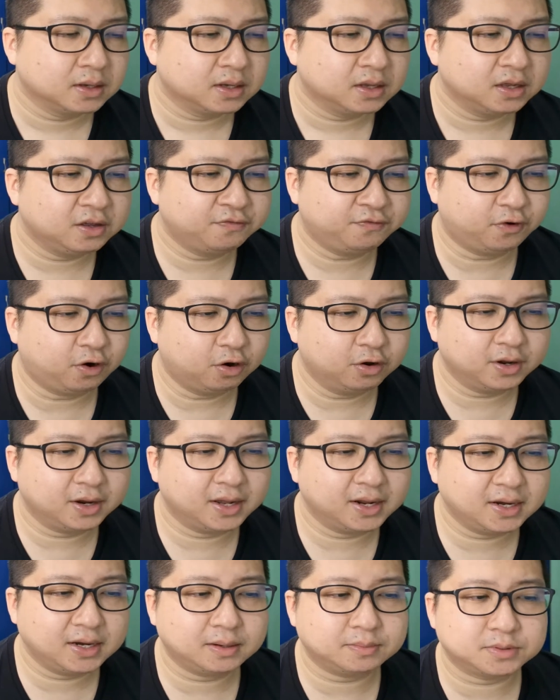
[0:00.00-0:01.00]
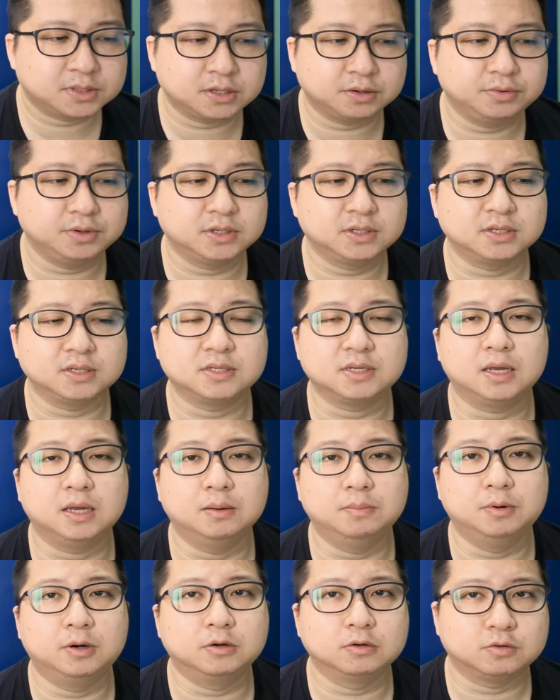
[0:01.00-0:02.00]
If Online Lab Series is
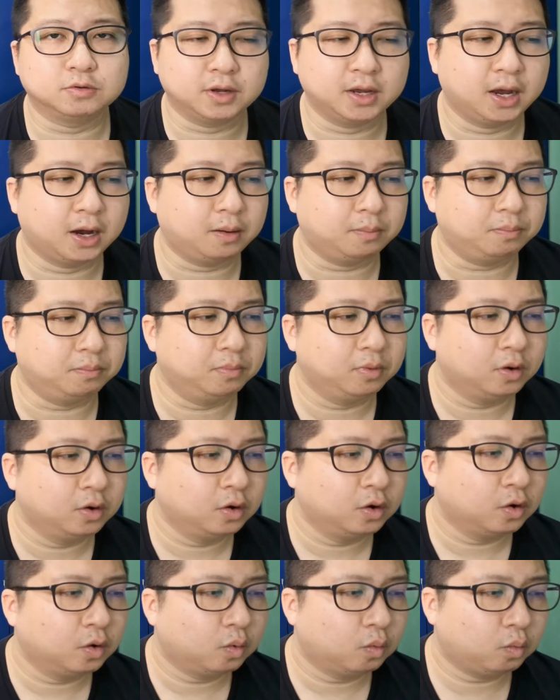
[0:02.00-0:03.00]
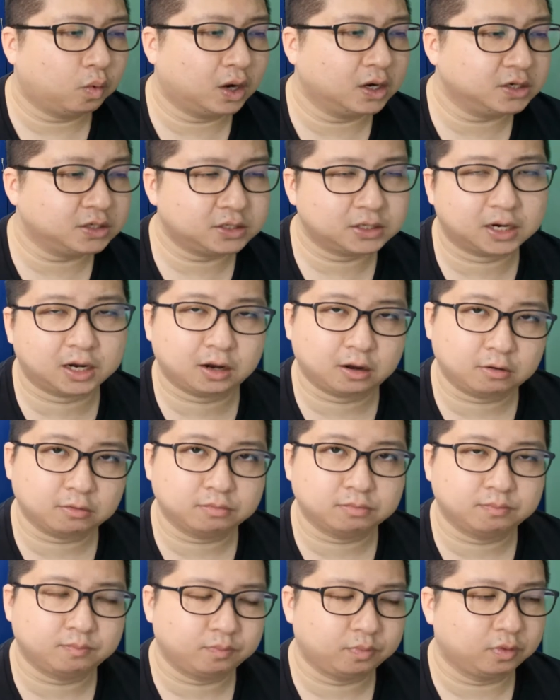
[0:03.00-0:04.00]
able to help one child,
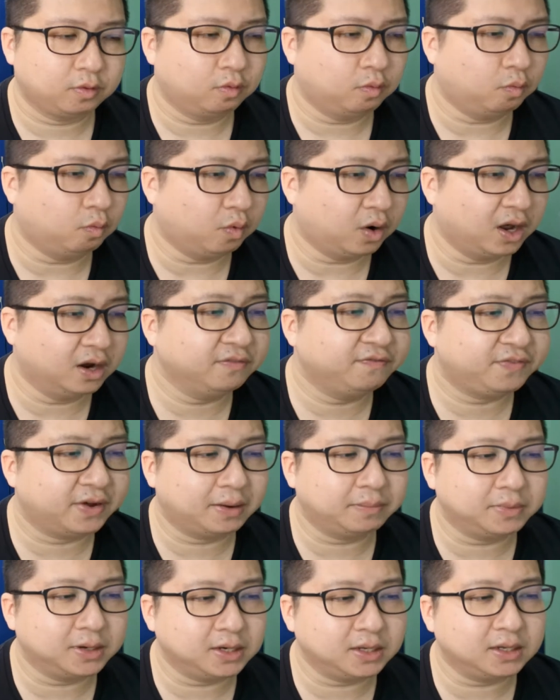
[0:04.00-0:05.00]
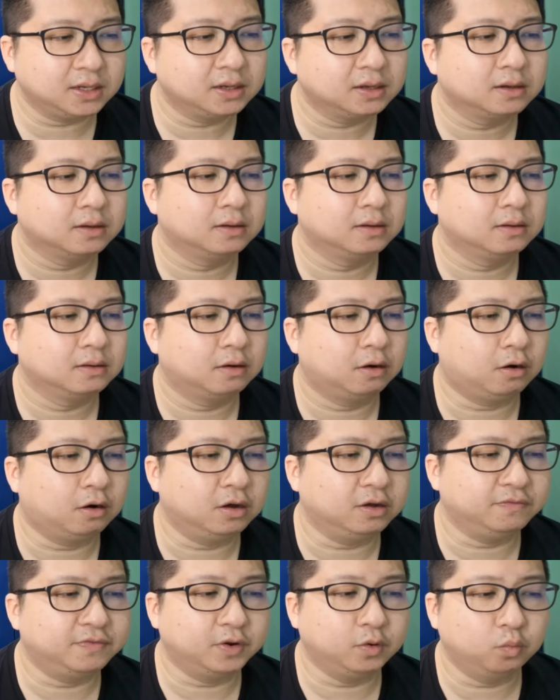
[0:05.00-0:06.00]
one family, or
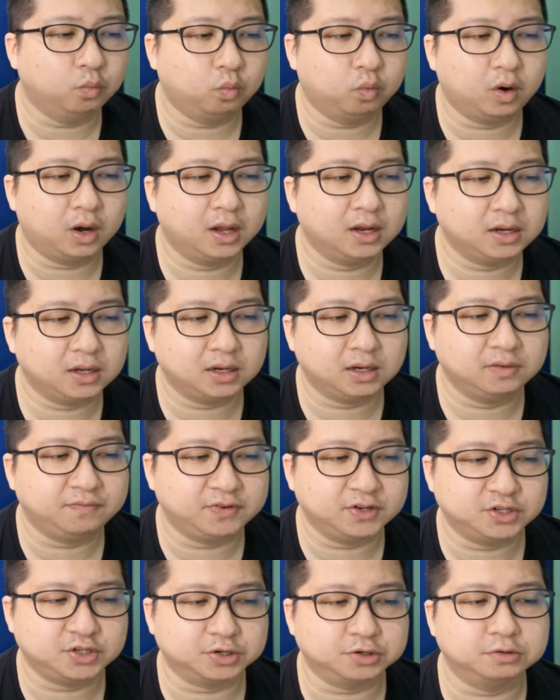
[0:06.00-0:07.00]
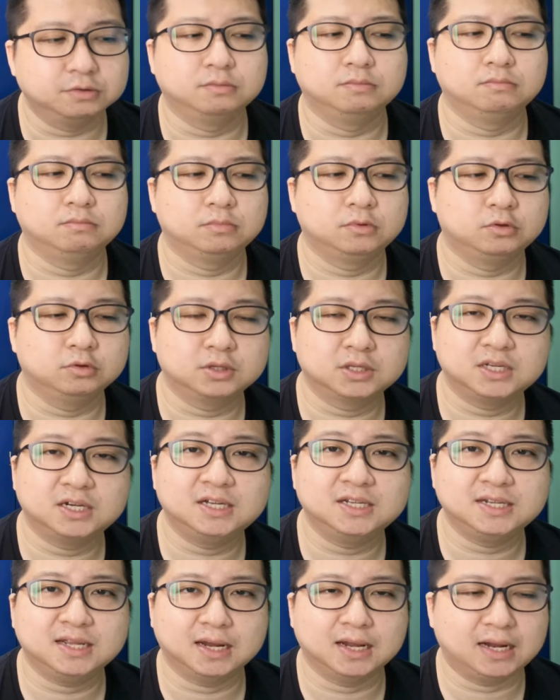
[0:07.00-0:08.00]
even one individual to
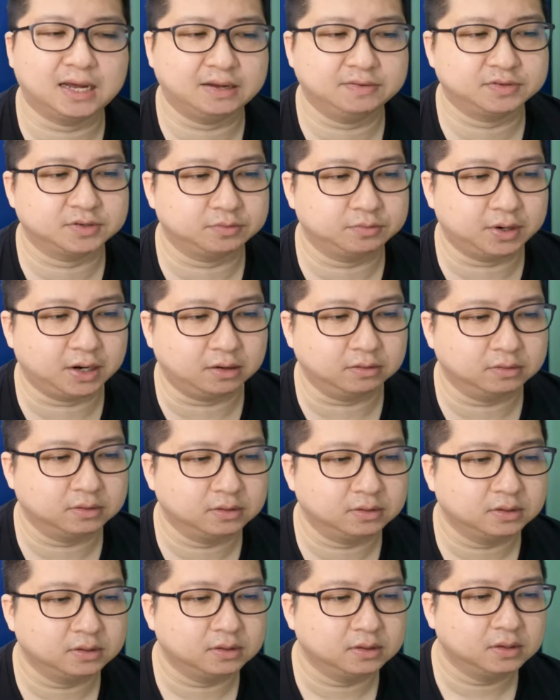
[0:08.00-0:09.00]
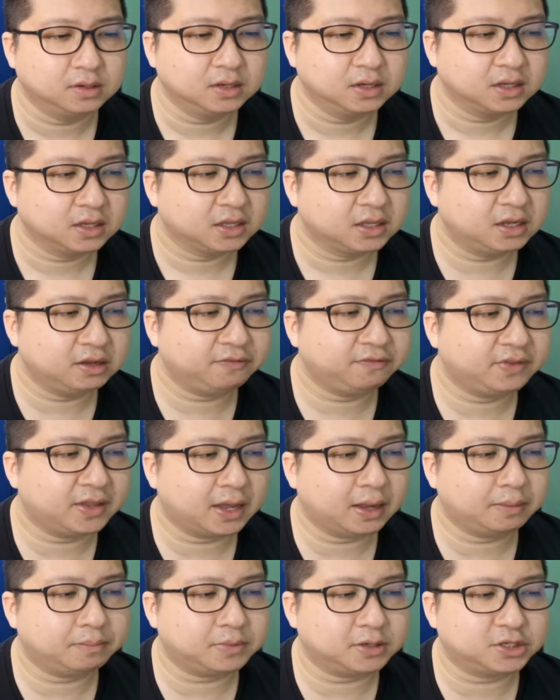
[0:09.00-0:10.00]
turn their lives around, give
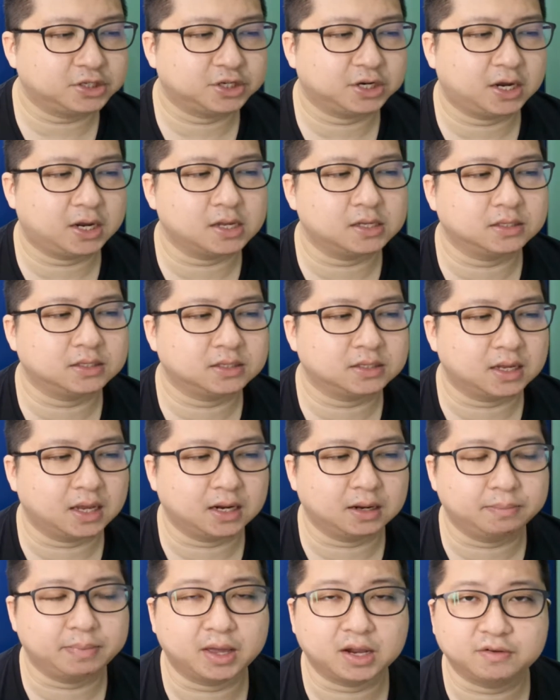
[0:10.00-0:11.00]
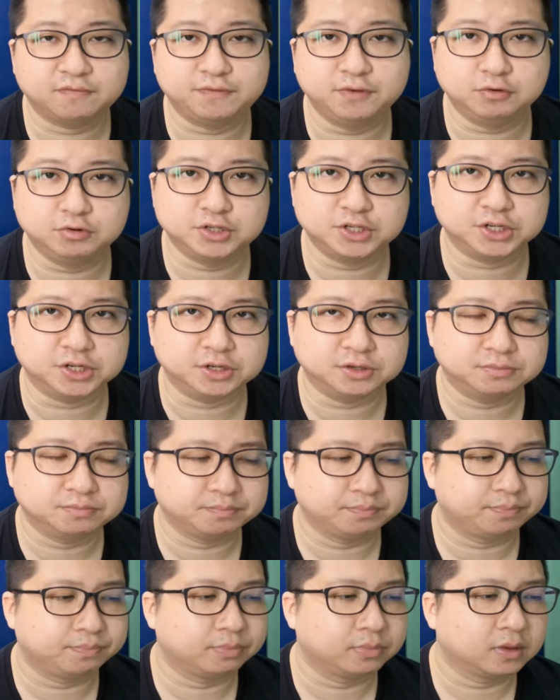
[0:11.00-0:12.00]
them a chance at a better future,
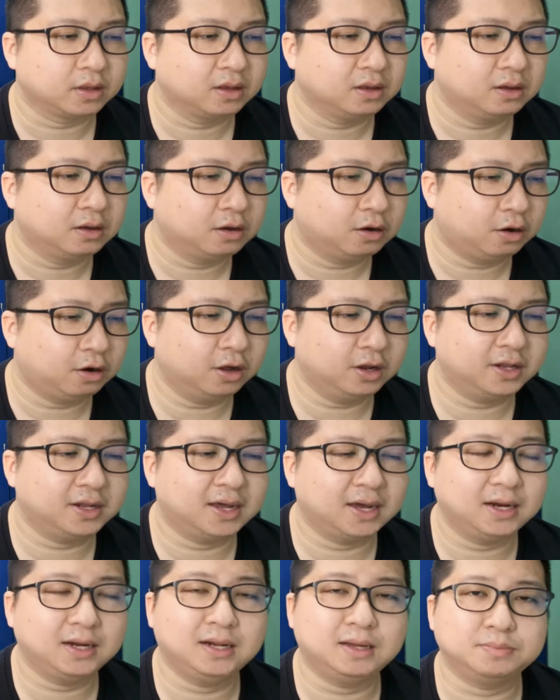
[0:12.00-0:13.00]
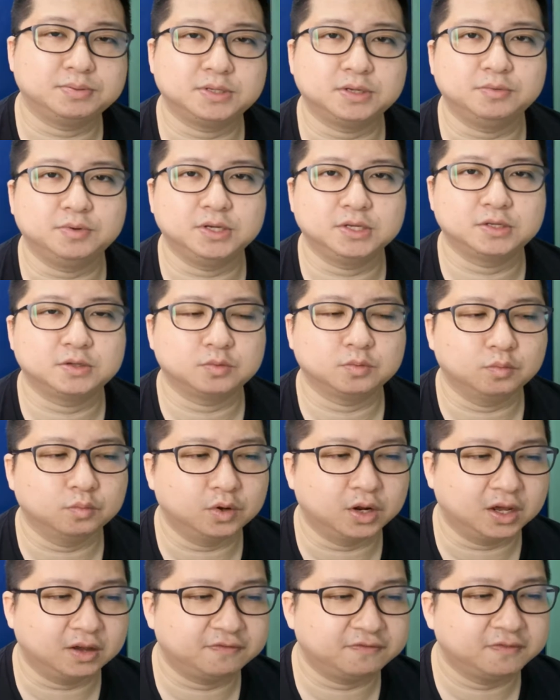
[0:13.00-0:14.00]
Online Lab Series
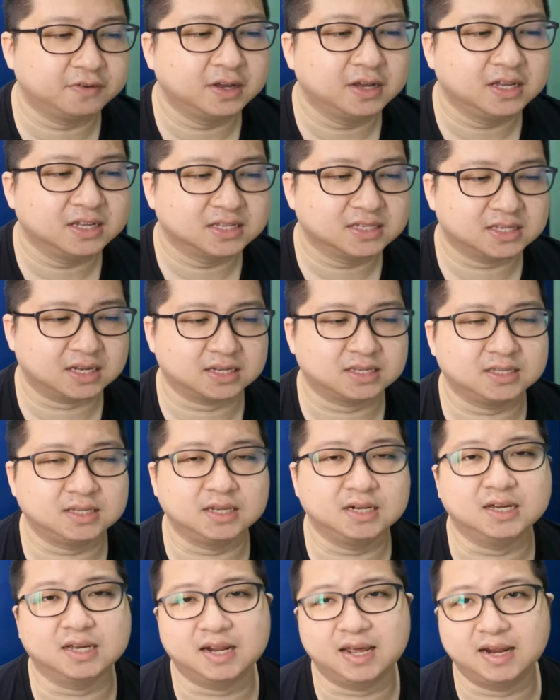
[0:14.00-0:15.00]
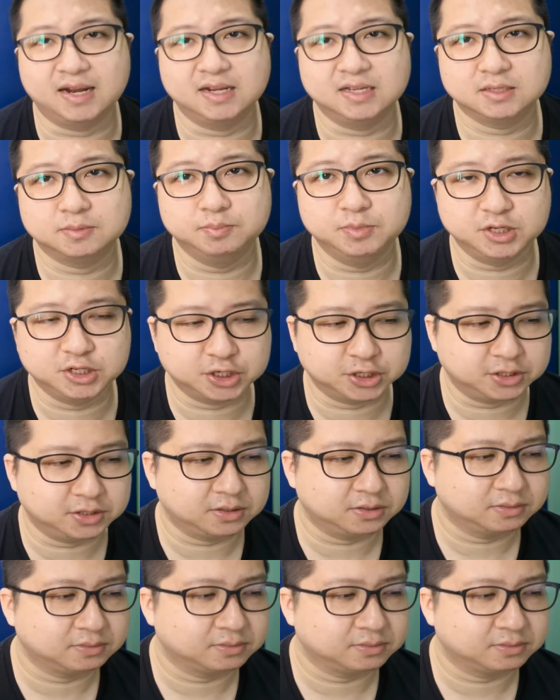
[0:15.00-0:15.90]
would have succeeded at its mission.